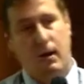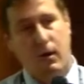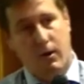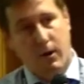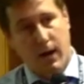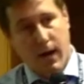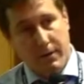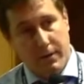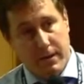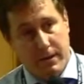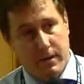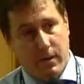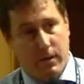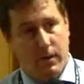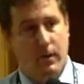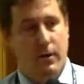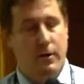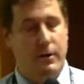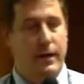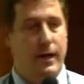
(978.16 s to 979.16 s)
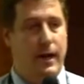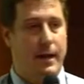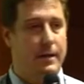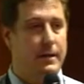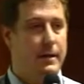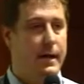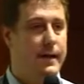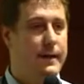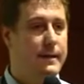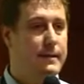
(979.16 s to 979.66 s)
On the
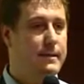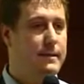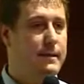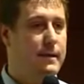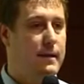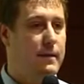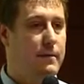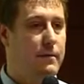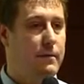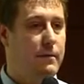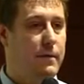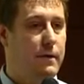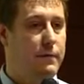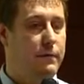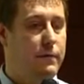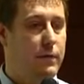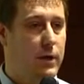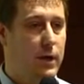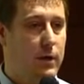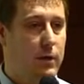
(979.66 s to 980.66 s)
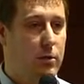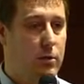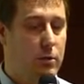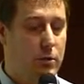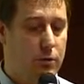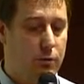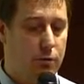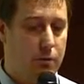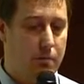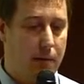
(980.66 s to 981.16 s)
other hand, if you go
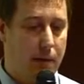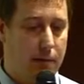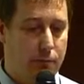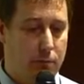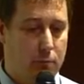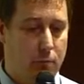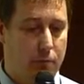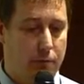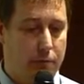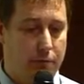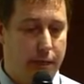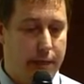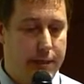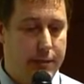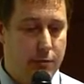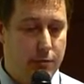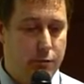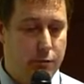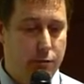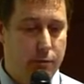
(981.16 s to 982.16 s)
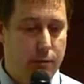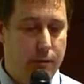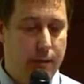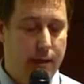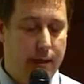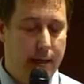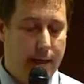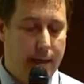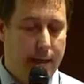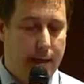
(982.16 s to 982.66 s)
to the platform configuration tool,
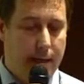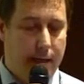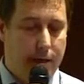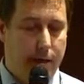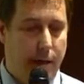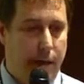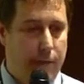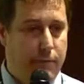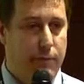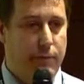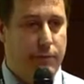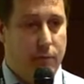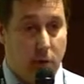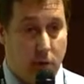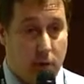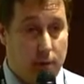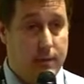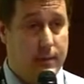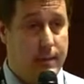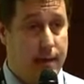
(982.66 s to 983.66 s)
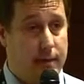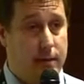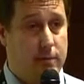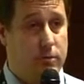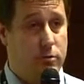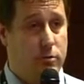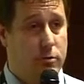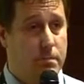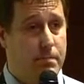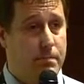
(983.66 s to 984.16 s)
you have of course then
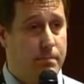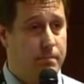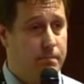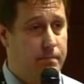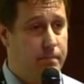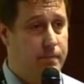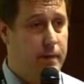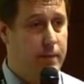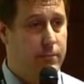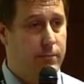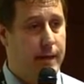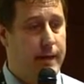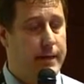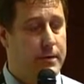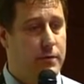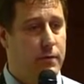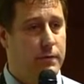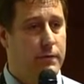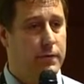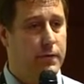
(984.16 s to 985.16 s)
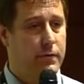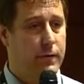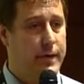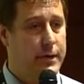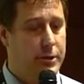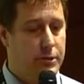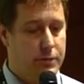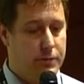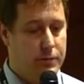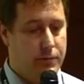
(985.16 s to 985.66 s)
to create
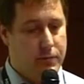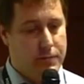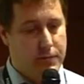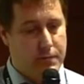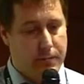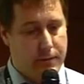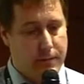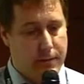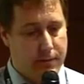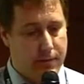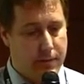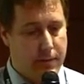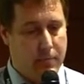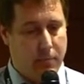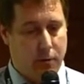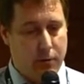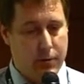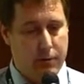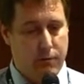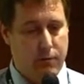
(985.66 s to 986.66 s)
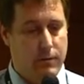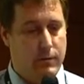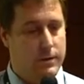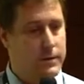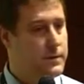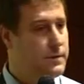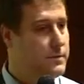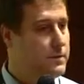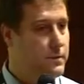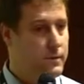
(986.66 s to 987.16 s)
configurations for specific modules,
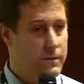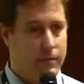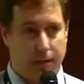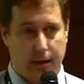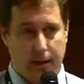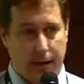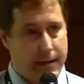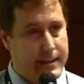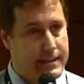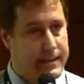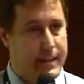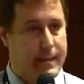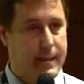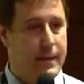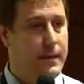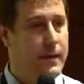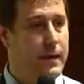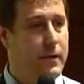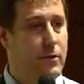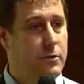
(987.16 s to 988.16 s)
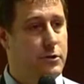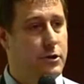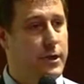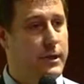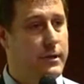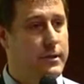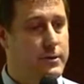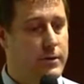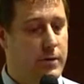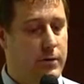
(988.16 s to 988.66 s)
exactly the out
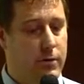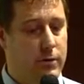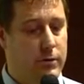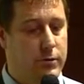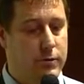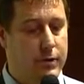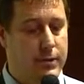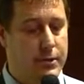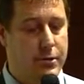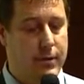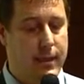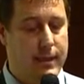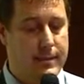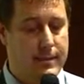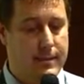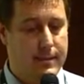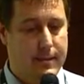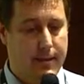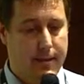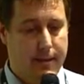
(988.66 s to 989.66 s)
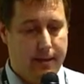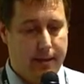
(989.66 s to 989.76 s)
channels you're going to address,